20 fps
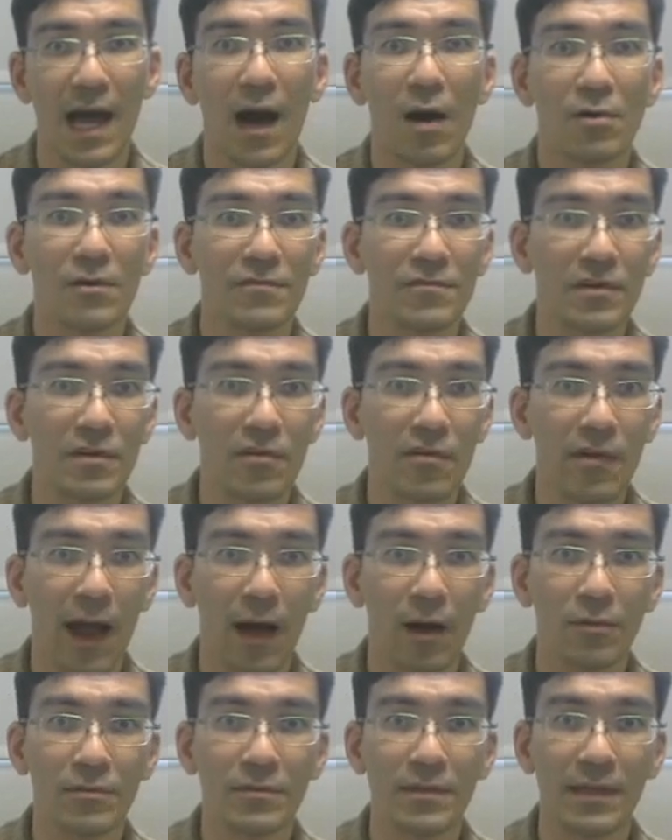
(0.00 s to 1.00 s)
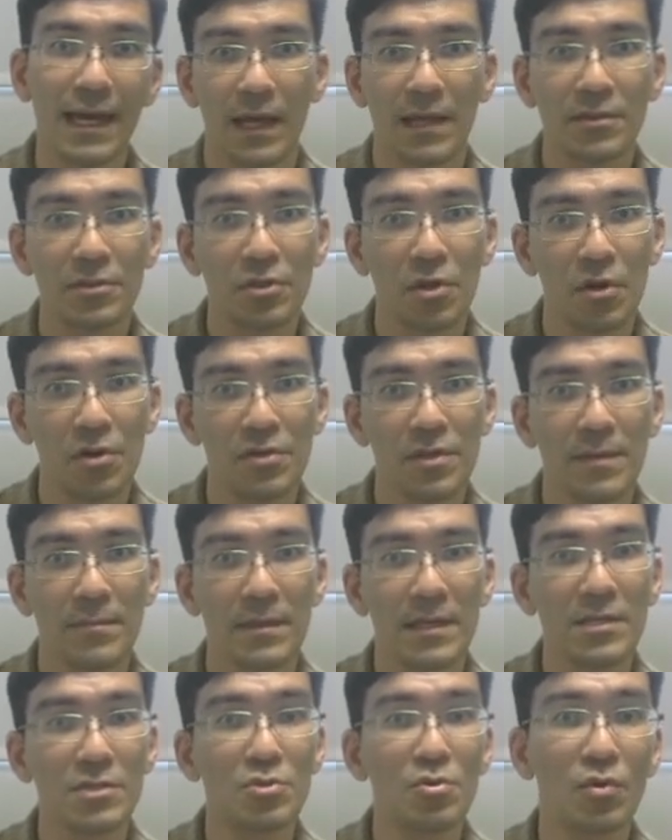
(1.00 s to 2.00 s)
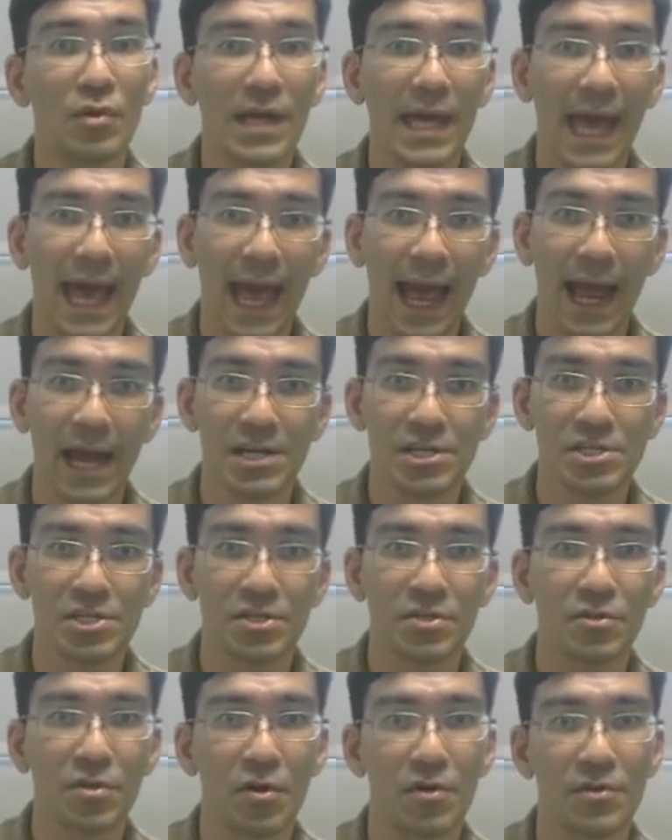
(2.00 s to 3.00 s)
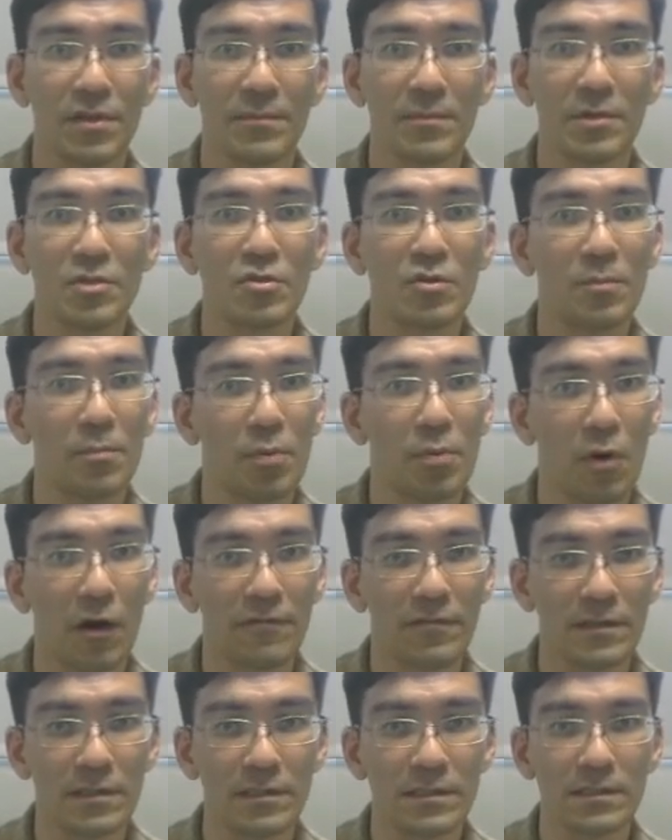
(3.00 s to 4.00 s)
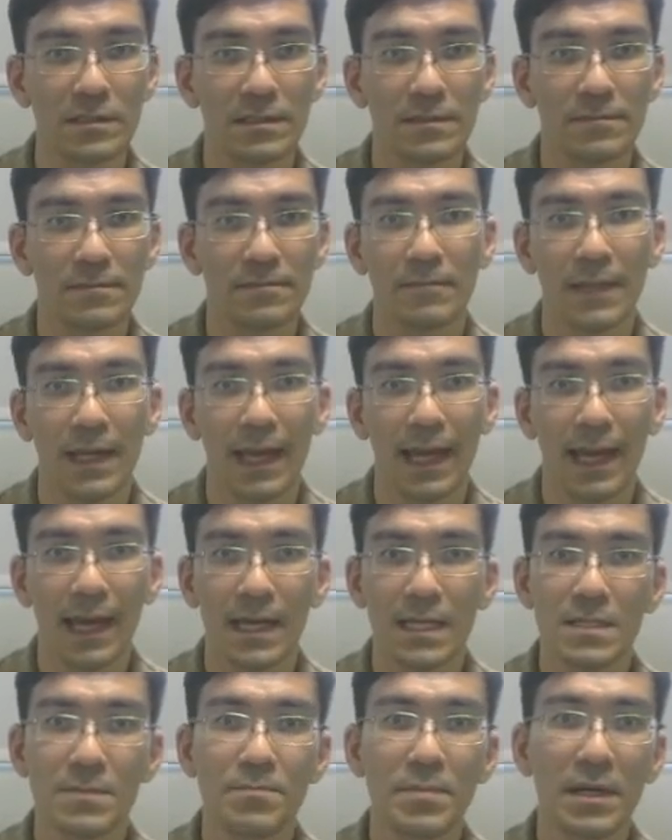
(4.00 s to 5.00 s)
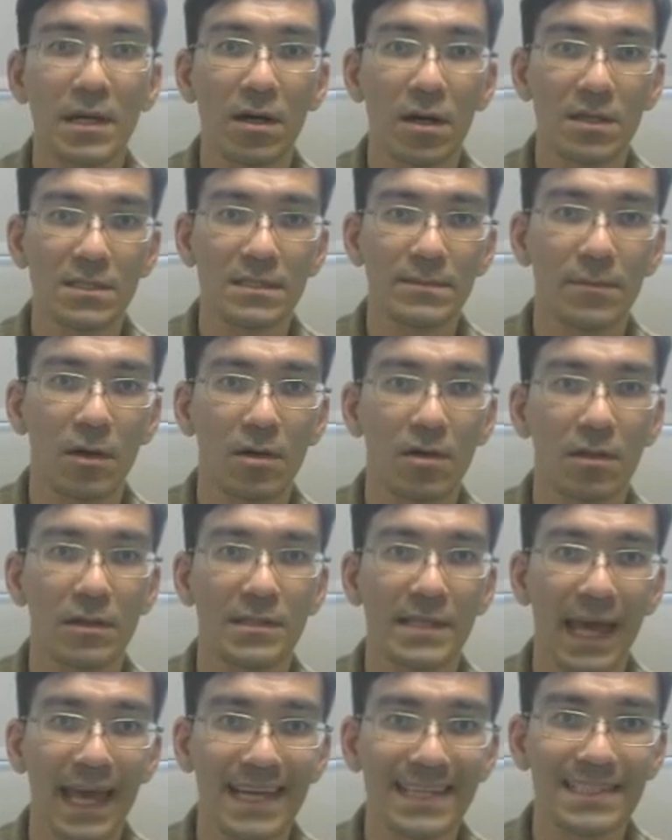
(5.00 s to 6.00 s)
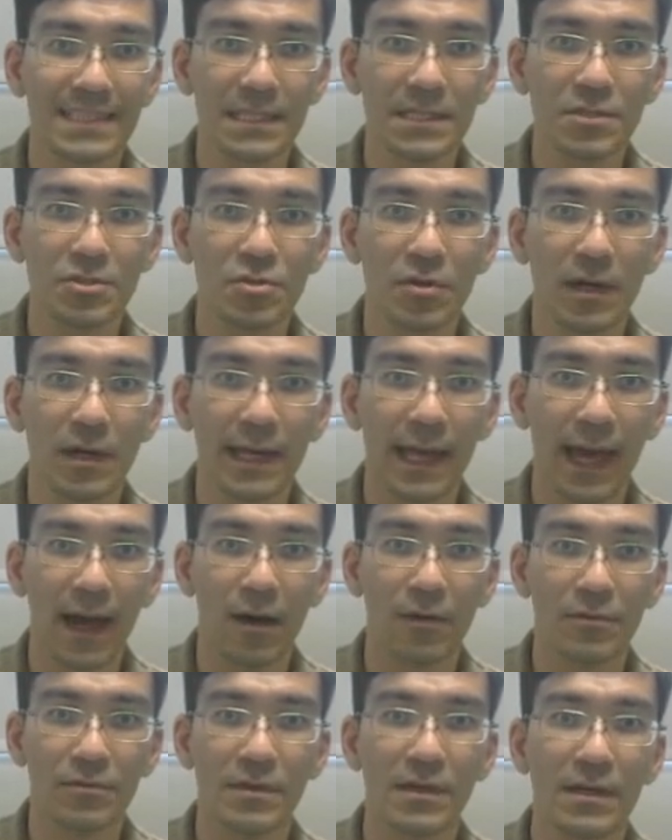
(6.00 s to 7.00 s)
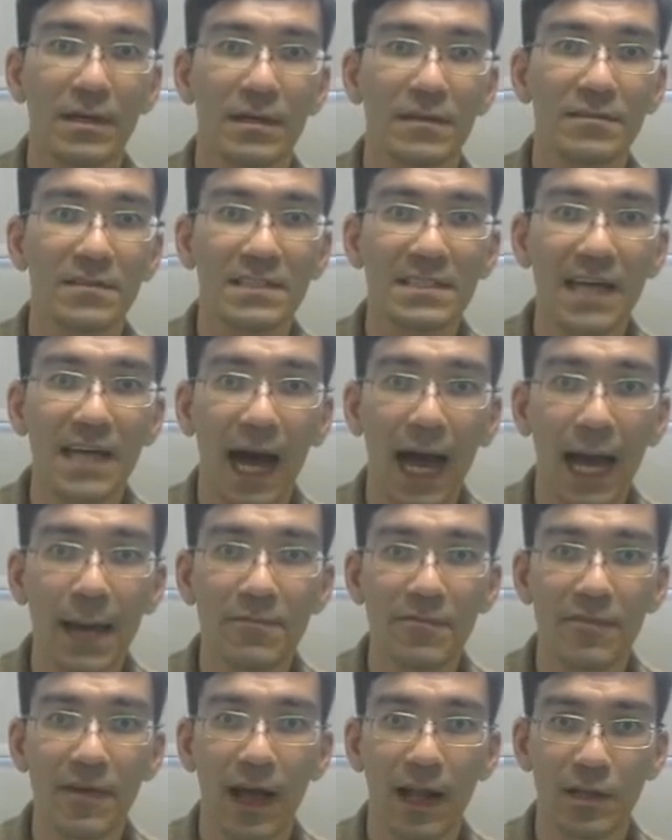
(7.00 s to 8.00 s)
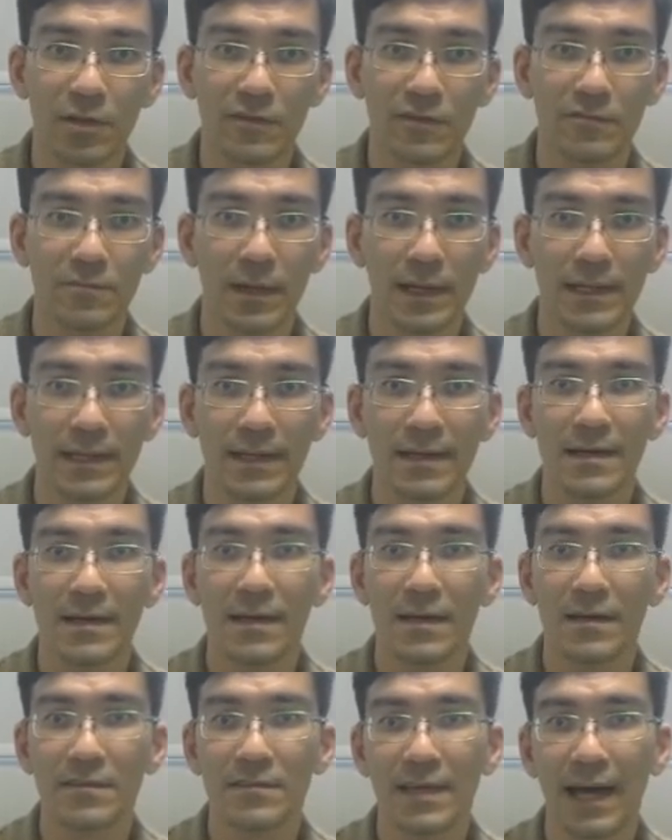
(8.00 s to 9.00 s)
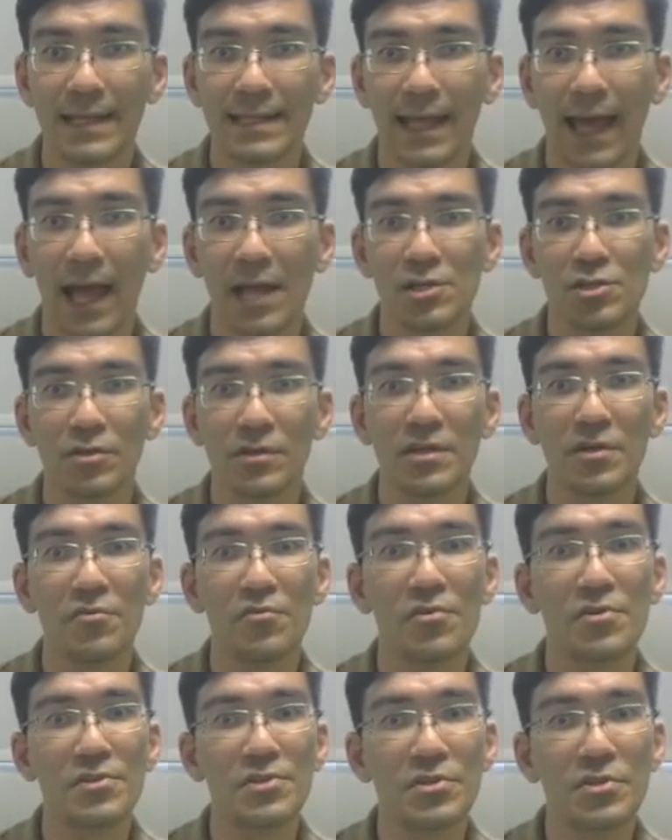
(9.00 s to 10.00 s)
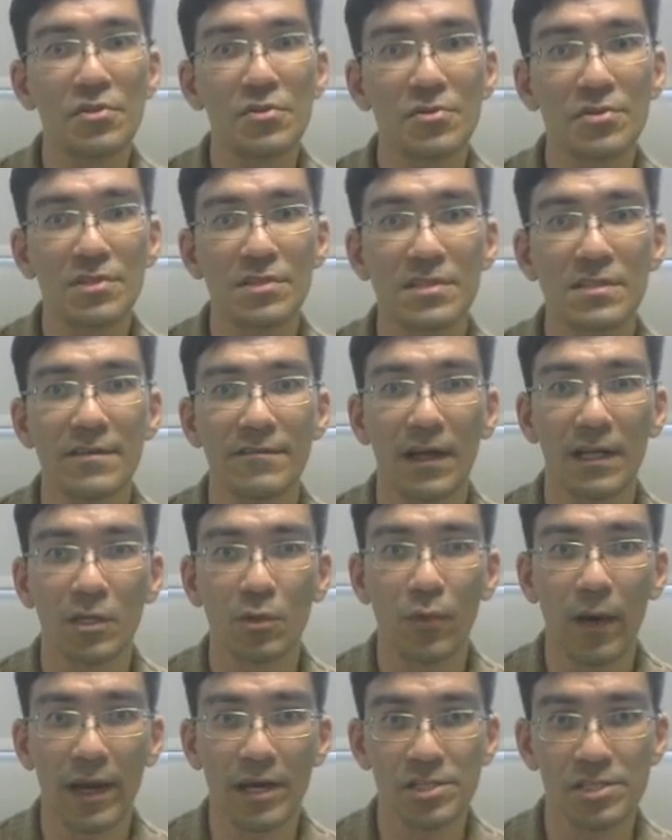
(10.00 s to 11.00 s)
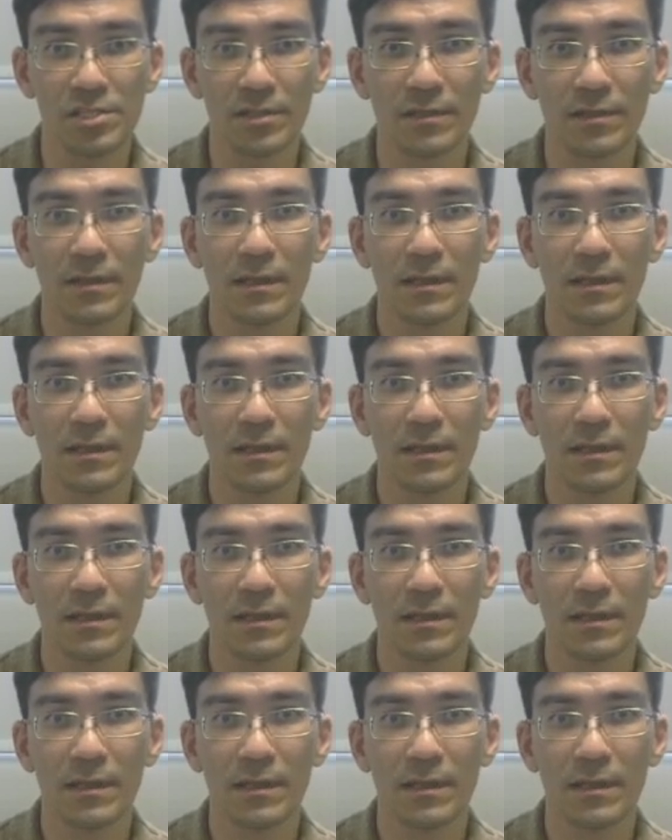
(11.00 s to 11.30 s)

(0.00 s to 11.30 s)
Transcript: out of the ground and turn them into cash, turn them into profits. And because the model takes into account the time value of money, that actually reduces the valuation.